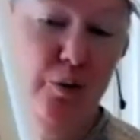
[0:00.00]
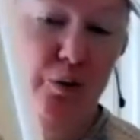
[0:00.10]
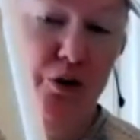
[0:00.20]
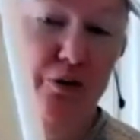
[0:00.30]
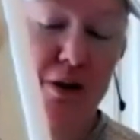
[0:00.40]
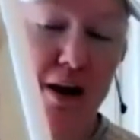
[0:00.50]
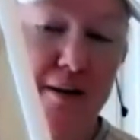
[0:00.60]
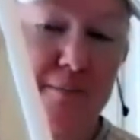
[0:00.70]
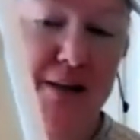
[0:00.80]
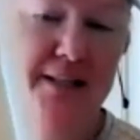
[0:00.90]
the corner
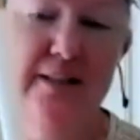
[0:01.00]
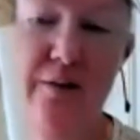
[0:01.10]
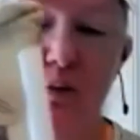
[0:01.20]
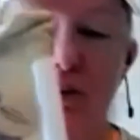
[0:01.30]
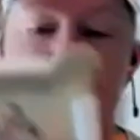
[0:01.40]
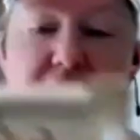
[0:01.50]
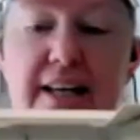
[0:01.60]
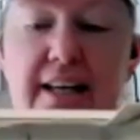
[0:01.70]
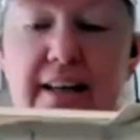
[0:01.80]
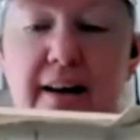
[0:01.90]
piece. It
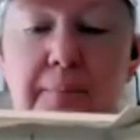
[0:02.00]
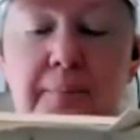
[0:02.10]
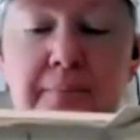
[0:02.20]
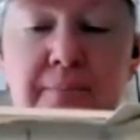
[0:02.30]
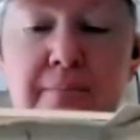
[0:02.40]
holds the